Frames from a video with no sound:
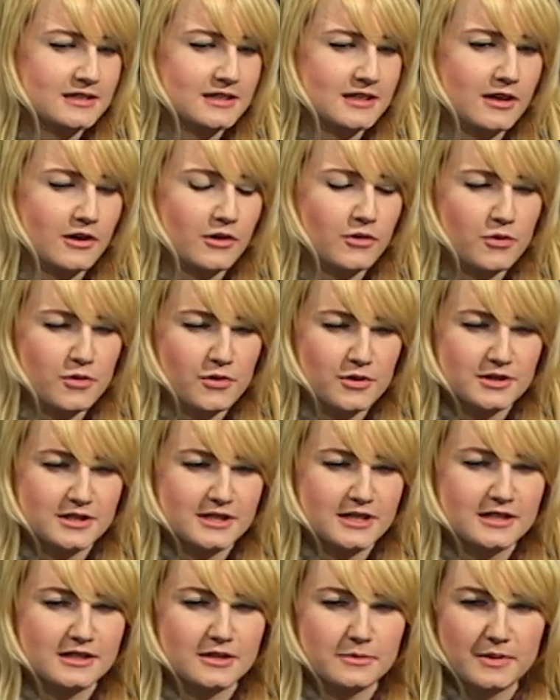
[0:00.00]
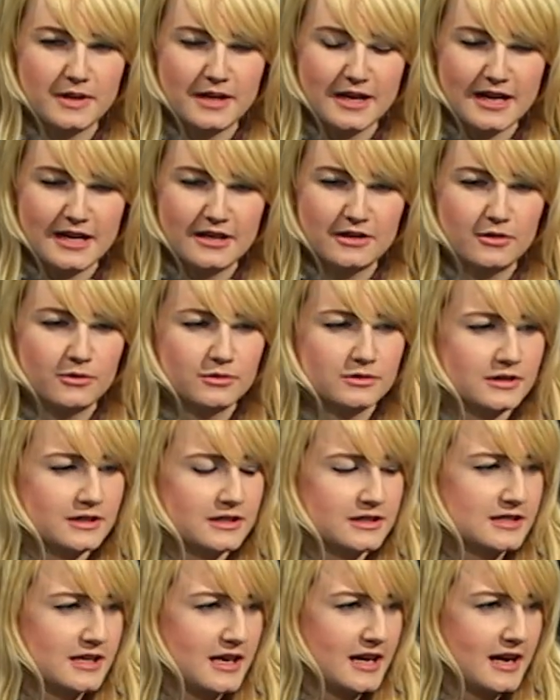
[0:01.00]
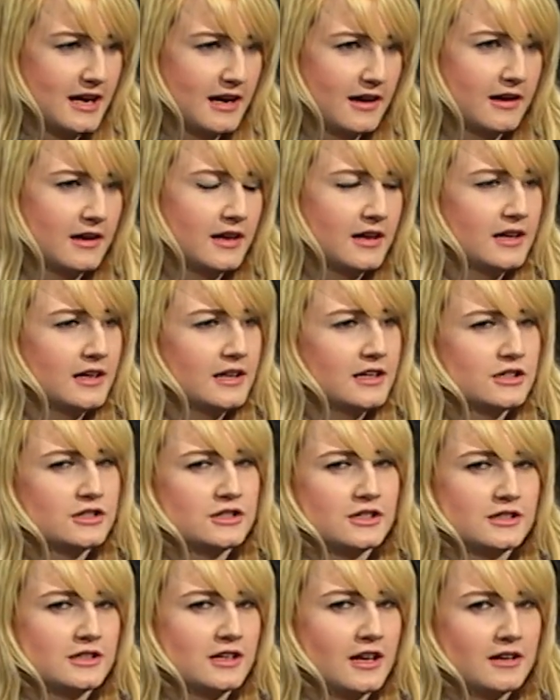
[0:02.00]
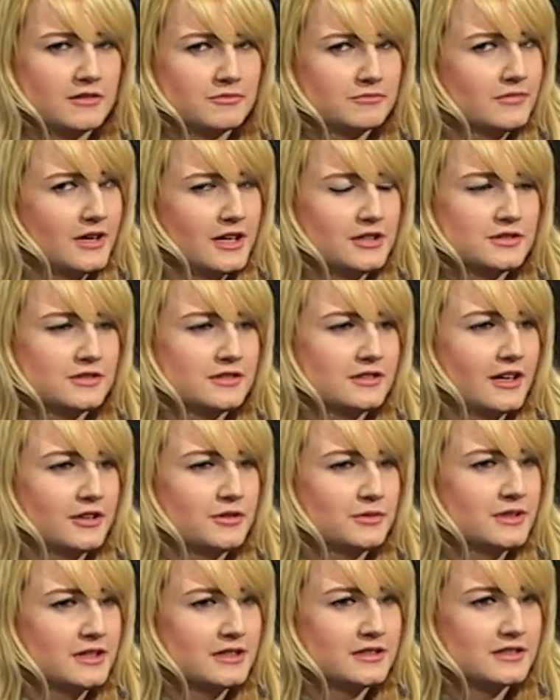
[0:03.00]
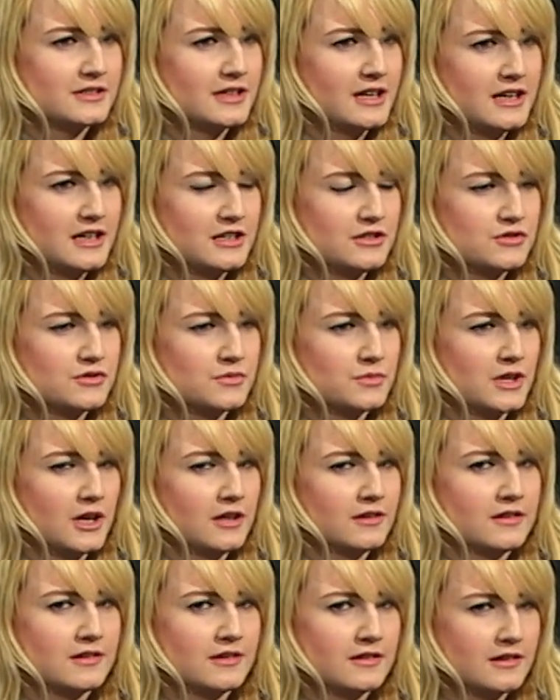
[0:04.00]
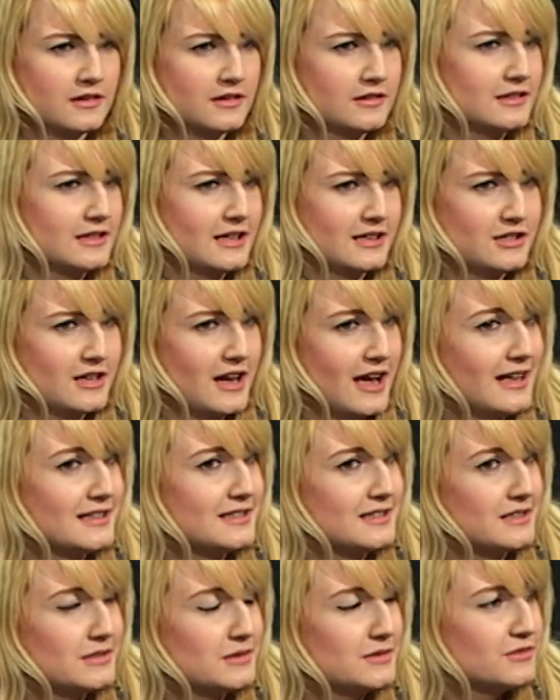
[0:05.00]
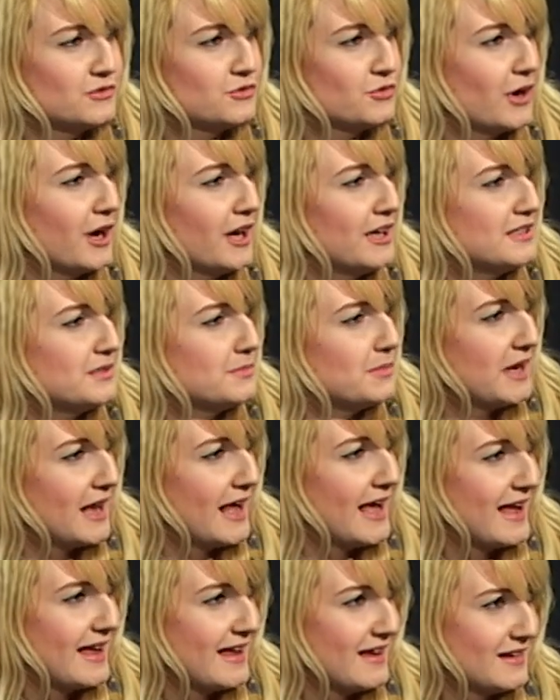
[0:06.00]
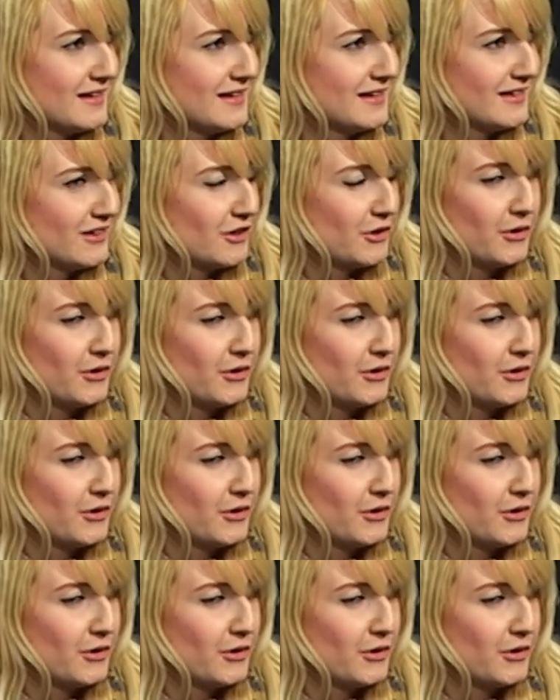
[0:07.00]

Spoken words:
the accordion, the piano, the guitar. I don't think there's any instrument that she hasn't tried to play or